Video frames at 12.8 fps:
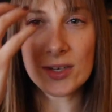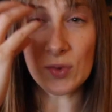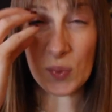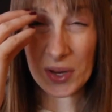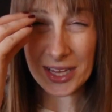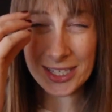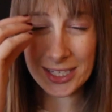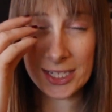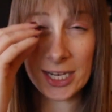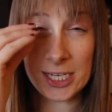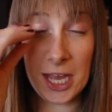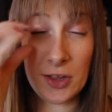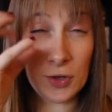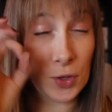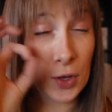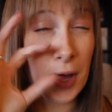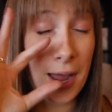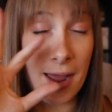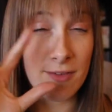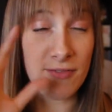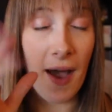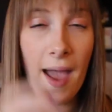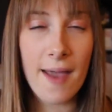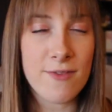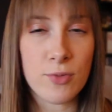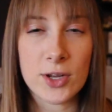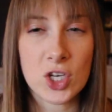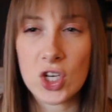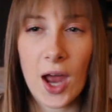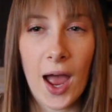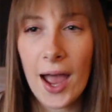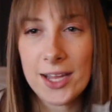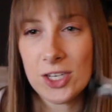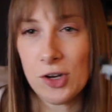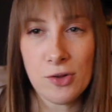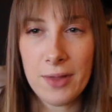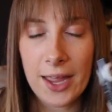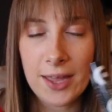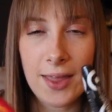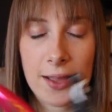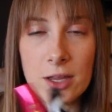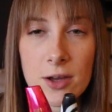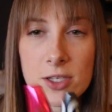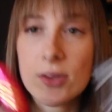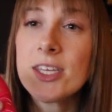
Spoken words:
really stick together and look like I had 5, which I don't like that look.